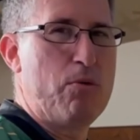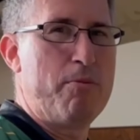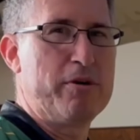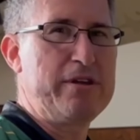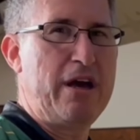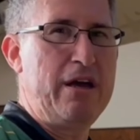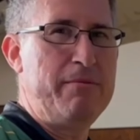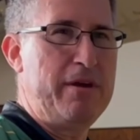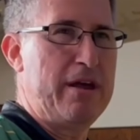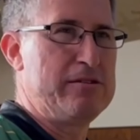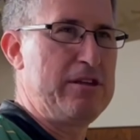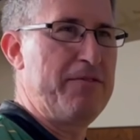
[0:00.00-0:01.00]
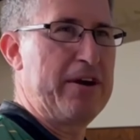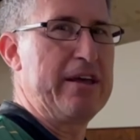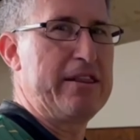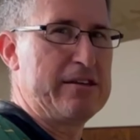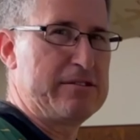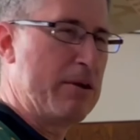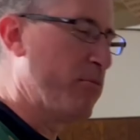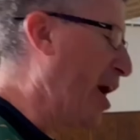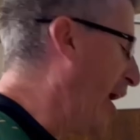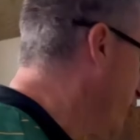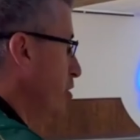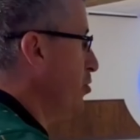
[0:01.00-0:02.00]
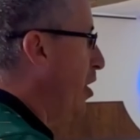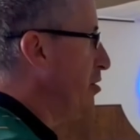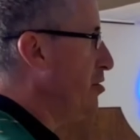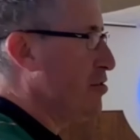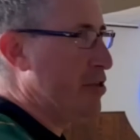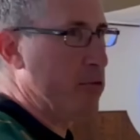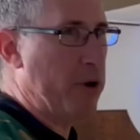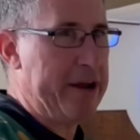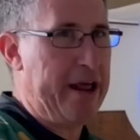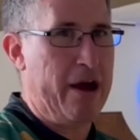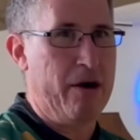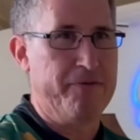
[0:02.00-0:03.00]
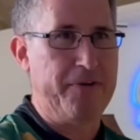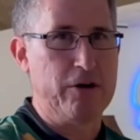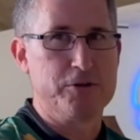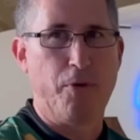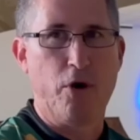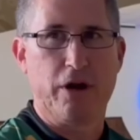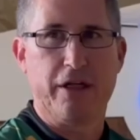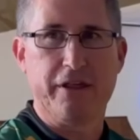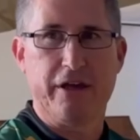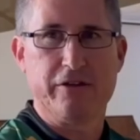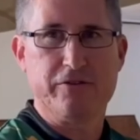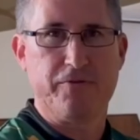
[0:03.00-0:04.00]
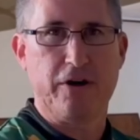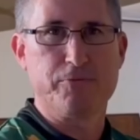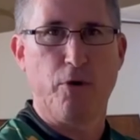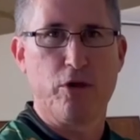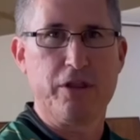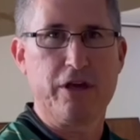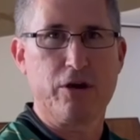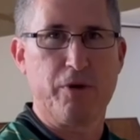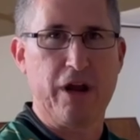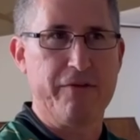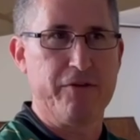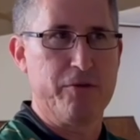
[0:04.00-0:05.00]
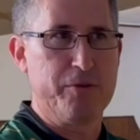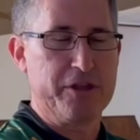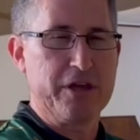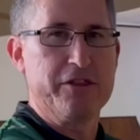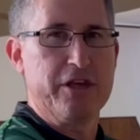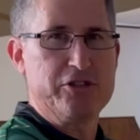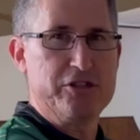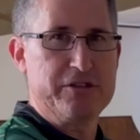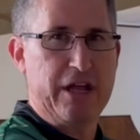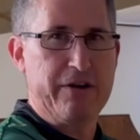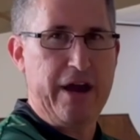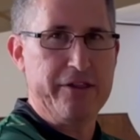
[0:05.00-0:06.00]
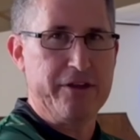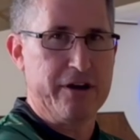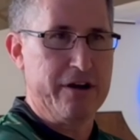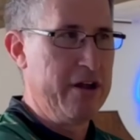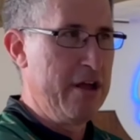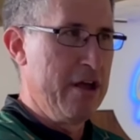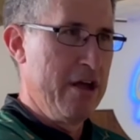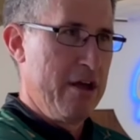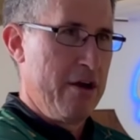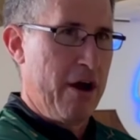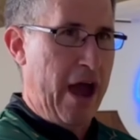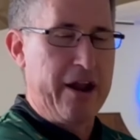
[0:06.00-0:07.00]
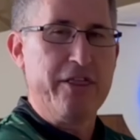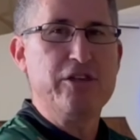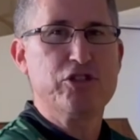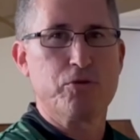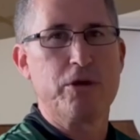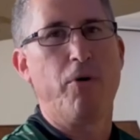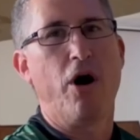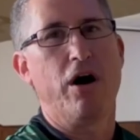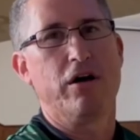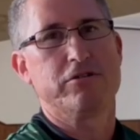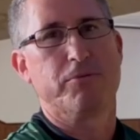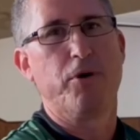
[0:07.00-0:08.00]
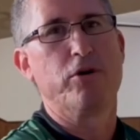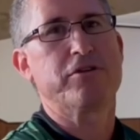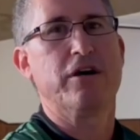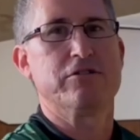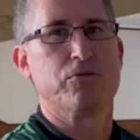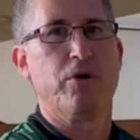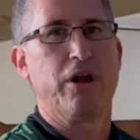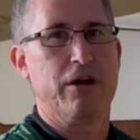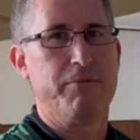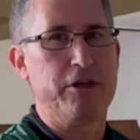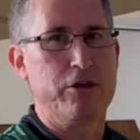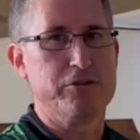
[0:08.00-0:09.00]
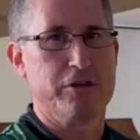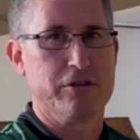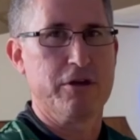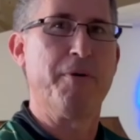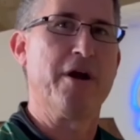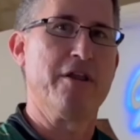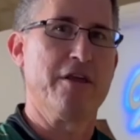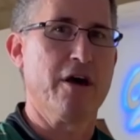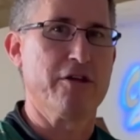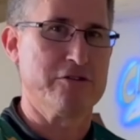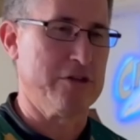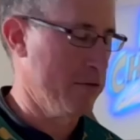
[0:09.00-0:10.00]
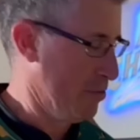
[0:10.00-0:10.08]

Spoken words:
one more time and see if I can get that same reaction. So as you see right now, if I was bowling on this, if I was bowling league or whatever, with the conditions that are out there, out of these three balls, the Proton's the one I'd be using compared to the other two. All